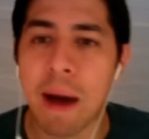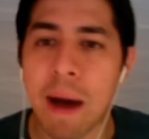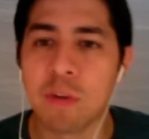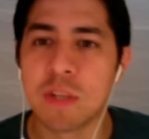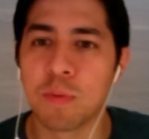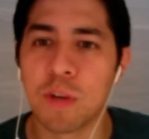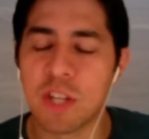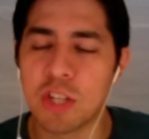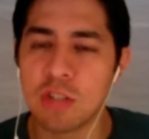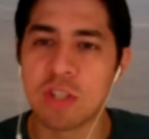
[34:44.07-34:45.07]
what you
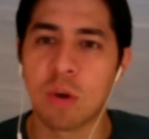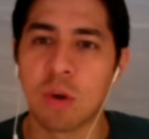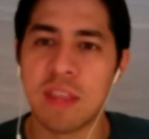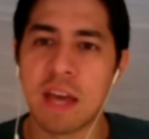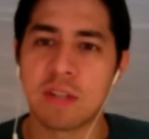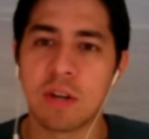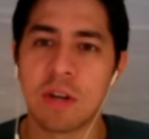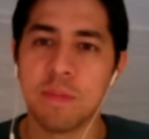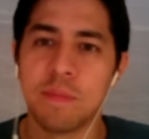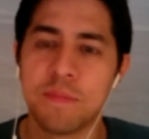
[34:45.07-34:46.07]
Did you just coin that
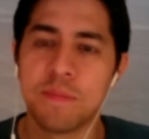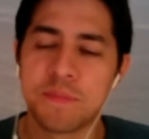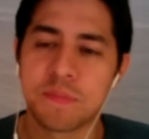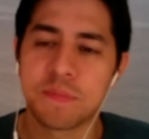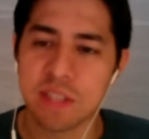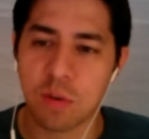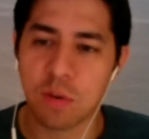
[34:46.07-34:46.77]
term? That's a great